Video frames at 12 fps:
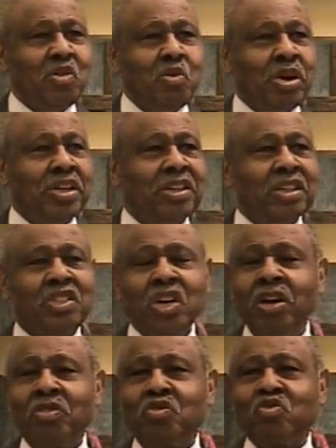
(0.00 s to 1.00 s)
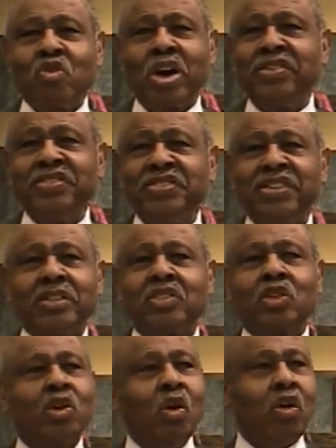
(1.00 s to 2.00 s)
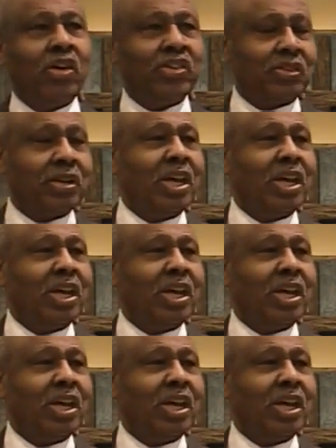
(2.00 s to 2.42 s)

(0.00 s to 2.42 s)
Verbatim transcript: When the church runs its course,